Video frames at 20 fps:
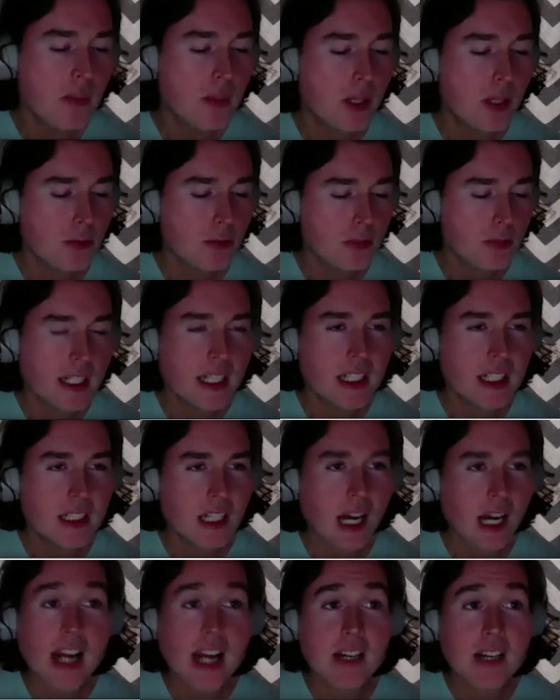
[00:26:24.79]
but
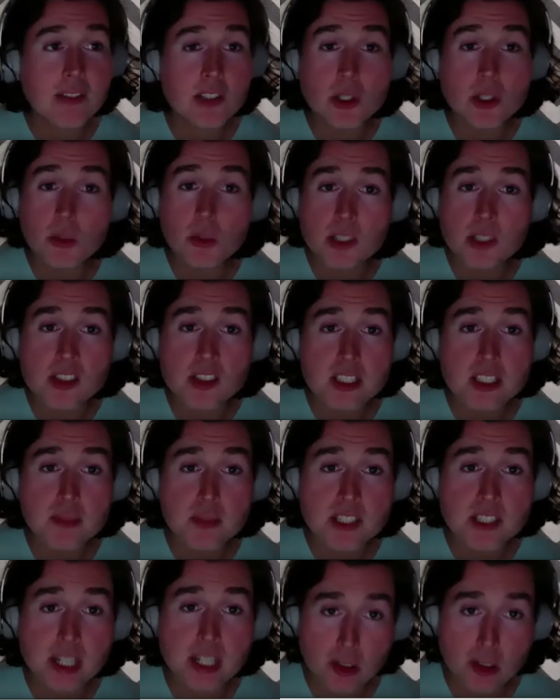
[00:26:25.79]
Reed, I never knew about this,
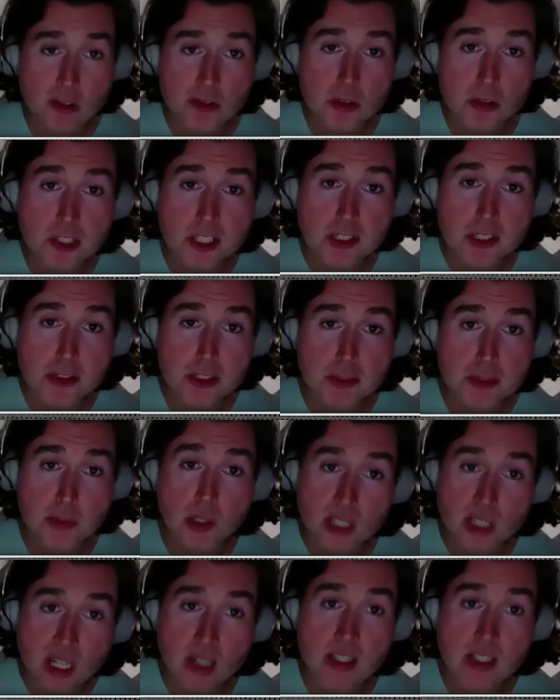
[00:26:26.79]
but Terry Rozier
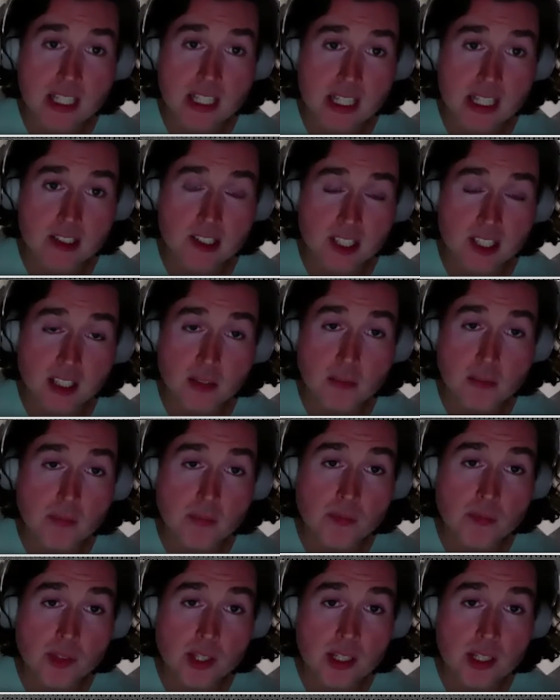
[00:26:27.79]
spoke out against him